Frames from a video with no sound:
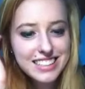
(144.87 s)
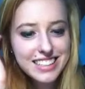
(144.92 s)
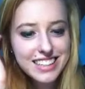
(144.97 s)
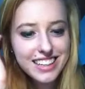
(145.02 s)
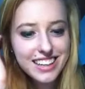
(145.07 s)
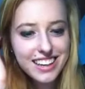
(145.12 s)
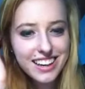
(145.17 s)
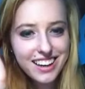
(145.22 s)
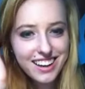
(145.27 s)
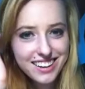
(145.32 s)

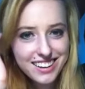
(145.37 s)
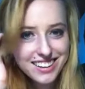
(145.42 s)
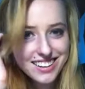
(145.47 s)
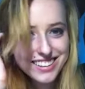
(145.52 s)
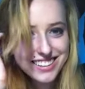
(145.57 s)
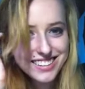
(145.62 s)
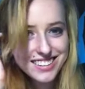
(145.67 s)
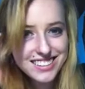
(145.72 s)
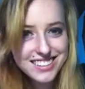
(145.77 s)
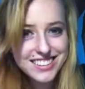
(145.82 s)

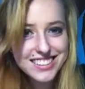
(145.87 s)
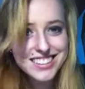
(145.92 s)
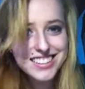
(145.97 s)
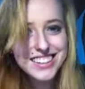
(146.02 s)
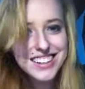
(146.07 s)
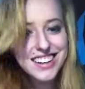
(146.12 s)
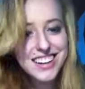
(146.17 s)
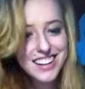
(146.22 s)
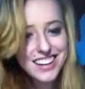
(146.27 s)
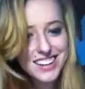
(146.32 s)
Yeah. I
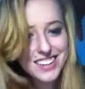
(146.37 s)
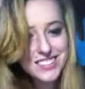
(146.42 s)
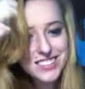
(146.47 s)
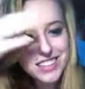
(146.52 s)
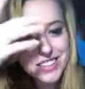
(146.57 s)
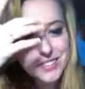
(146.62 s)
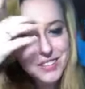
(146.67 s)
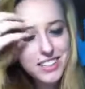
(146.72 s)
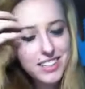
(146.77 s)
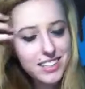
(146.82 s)
don't
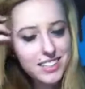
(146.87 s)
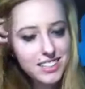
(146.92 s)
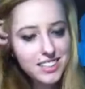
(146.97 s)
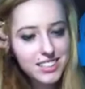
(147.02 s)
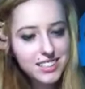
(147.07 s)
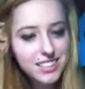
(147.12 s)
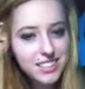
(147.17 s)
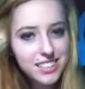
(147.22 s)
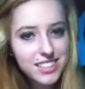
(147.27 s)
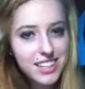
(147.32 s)
think we need any
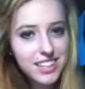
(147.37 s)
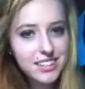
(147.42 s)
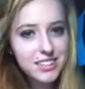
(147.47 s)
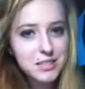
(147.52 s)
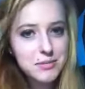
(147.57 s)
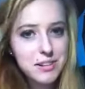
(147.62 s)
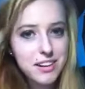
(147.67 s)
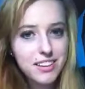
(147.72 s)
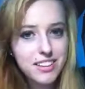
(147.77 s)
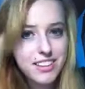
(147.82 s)

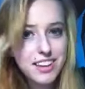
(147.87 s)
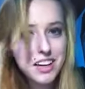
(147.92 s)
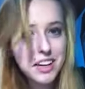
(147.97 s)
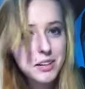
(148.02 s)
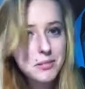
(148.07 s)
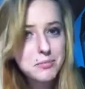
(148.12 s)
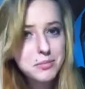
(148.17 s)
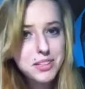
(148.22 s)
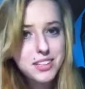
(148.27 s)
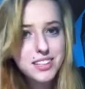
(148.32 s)
details about
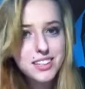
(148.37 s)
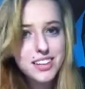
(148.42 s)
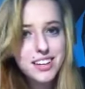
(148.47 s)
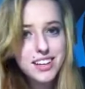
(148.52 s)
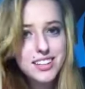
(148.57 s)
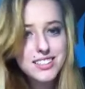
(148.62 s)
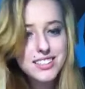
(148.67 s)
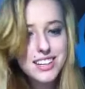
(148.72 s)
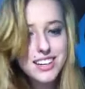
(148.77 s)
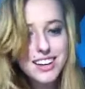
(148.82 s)
that, but
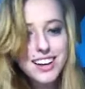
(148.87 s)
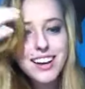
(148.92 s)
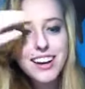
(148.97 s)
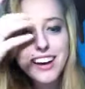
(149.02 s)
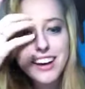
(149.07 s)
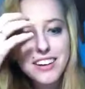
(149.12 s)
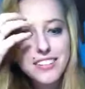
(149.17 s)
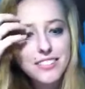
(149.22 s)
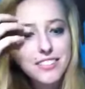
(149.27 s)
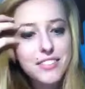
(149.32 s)
yes I
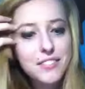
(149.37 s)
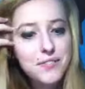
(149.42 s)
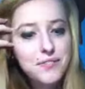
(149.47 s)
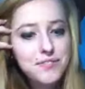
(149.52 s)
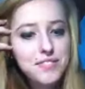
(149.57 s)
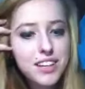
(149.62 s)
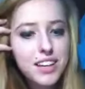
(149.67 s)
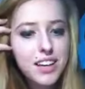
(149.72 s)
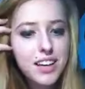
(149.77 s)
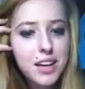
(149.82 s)
have.
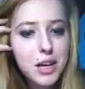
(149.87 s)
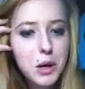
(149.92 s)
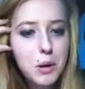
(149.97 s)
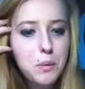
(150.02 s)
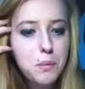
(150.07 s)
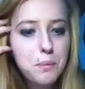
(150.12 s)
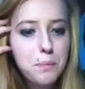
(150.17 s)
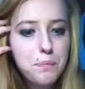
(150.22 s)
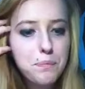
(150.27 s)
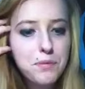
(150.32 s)

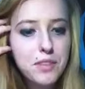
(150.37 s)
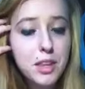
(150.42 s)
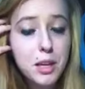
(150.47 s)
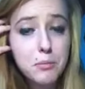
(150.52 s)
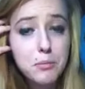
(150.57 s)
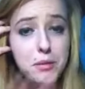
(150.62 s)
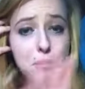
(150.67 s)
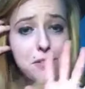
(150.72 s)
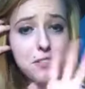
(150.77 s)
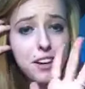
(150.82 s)

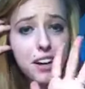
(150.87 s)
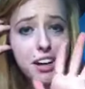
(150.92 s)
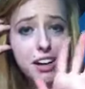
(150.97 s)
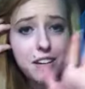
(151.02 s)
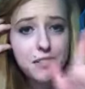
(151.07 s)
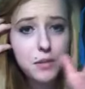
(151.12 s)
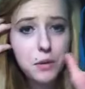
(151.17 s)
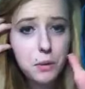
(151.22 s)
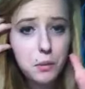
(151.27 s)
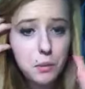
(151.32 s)
Number
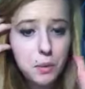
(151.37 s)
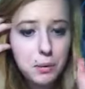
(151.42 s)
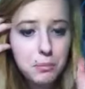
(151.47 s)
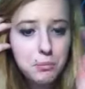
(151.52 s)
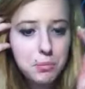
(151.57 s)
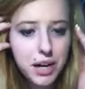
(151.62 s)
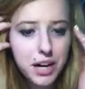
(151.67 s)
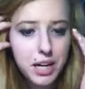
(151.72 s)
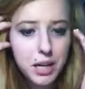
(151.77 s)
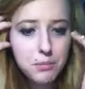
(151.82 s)
five.
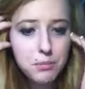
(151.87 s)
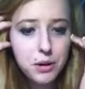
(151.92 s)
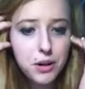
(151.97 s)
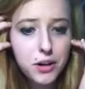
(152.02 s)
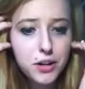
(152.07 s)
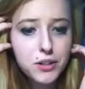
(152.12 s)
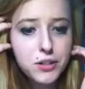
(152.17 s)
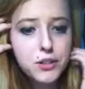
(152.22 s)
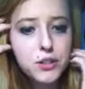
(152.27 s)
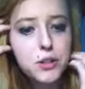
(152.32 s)
What body
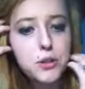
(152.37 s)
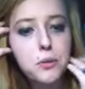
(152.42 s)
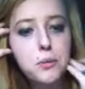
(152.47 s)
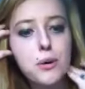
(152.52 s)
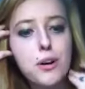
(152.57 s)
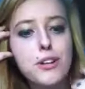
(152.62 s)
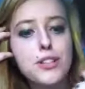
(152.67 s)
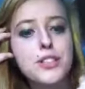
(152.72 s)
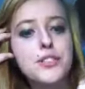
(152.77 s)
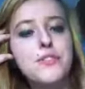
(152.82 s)
part do you
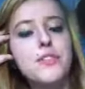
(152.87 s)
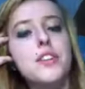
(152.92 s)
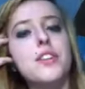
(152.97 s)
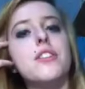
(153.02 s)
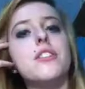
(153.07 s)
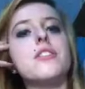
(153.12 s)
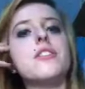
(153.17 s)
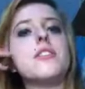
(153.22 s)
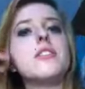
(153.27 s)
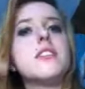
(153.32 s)
wash
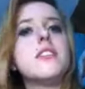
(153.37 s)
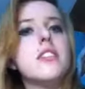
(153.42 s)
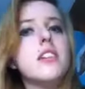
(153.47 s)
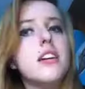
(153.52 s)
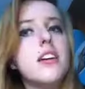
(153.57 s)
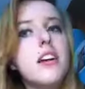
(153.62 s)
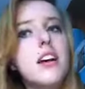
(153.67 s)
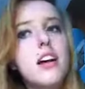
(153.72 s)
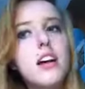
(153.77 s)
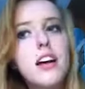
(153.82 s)
first?
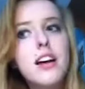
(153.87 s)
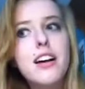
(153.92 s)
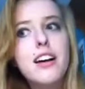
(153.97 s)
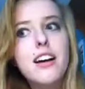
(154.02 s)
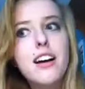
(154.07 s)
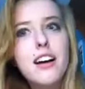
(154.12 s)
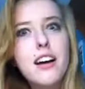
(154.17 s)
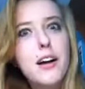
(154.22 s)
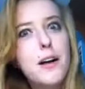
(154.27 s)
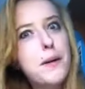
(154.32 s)

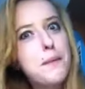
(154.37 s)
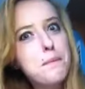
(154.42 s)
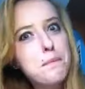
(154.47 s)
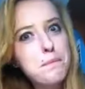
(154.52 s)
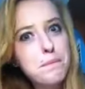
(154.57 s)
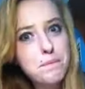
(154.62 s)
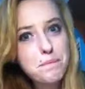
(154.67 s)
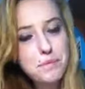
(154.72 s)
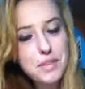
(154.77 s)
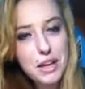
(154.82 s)
I
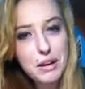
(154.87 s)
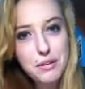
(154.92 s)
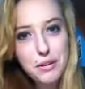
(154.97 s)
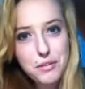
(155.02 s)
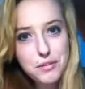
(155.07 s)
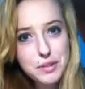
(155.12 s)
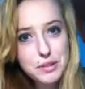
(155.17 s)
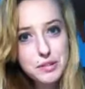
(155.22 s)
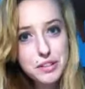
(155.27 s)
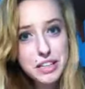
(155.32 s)
don't
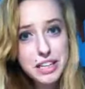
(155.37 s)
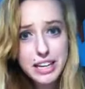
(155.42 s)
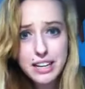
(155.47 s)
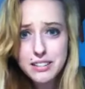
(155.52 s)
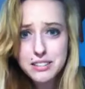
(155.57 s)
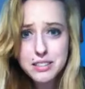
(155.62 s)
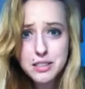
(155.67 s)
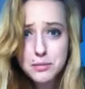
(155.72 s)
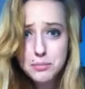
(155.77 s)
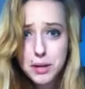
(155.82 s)
know if this really
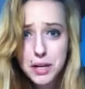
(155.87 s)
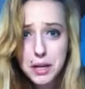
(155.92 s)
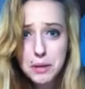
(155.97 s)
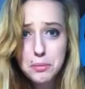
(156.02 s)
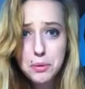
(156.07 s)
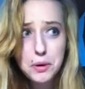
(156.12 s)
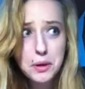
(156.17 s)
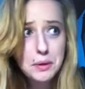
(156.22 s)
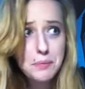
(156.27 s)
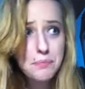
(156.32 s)
counts as a body
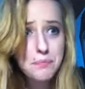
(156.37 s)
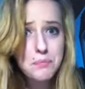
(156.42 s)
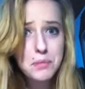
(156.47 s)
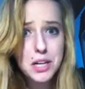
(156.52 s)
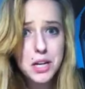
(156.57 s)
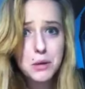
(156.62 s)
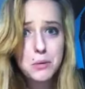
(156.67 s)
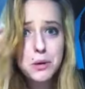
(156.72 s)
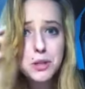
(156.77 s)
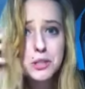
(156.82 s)
part,
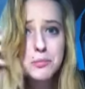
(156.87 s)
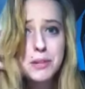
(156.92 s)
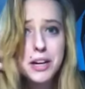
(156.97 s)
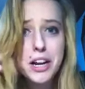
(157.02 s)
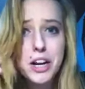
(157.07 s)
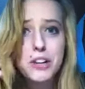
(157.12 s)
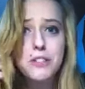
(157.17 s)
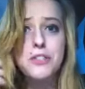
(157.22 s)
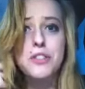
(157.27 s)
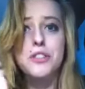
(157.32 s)
but I wash my
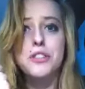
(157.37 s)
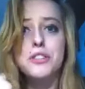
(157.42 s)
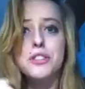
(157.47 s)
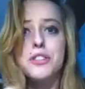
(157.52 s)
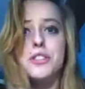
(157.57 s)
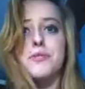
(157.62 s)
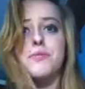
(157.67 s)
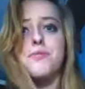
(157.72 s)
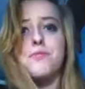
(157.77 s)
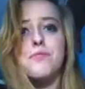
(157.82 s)
hair
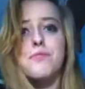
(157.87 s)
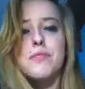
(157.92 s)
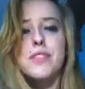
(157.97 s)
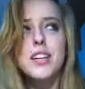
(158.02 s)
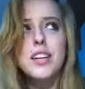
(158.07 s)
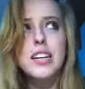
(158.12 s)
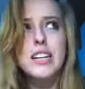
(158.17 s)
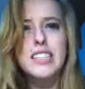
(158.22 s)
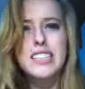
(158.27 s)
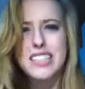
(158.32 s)
first.
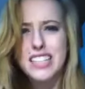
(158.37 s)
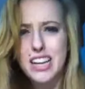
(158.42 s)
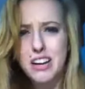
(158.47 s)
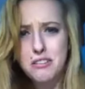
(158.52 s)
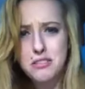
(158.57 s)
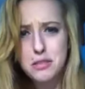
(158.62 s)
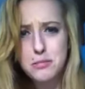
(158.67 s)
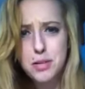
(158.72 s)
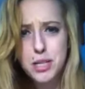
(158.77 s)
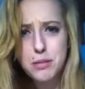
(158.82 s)
Does that
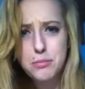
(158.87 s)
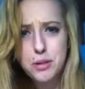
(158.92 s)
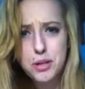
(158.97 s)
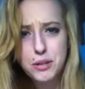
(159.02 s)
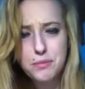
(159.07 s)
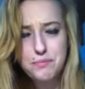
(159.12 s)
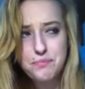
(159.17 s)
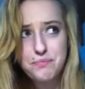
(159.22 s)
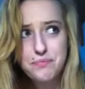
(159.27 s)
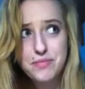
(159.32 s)
count as a body part?